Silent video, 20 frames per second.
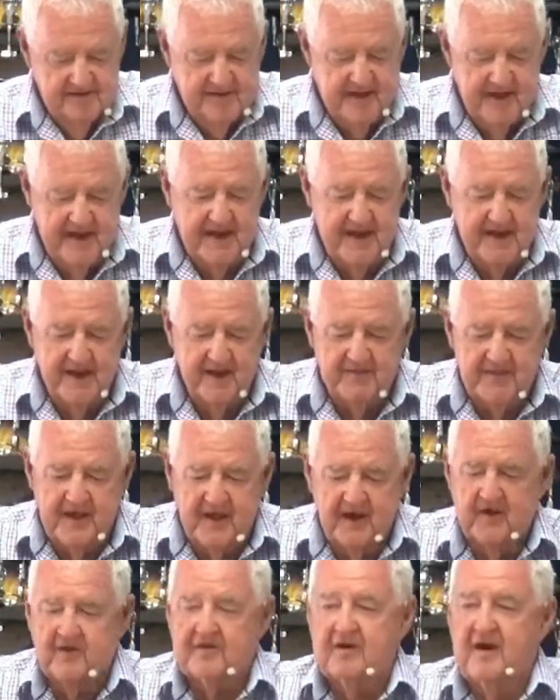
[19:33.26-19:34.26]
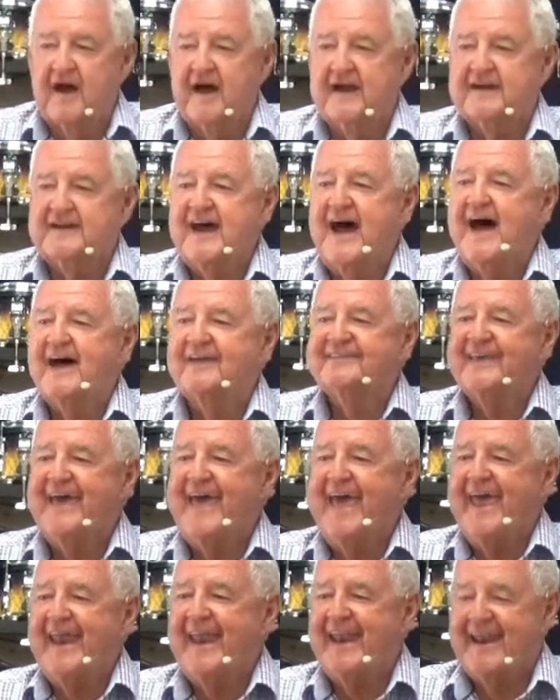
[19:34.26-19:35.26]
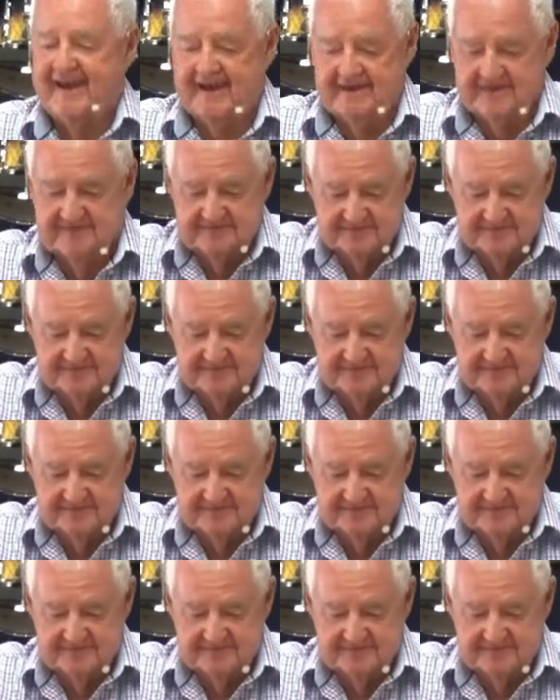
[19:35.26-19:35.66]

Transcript: they look like Tarzan.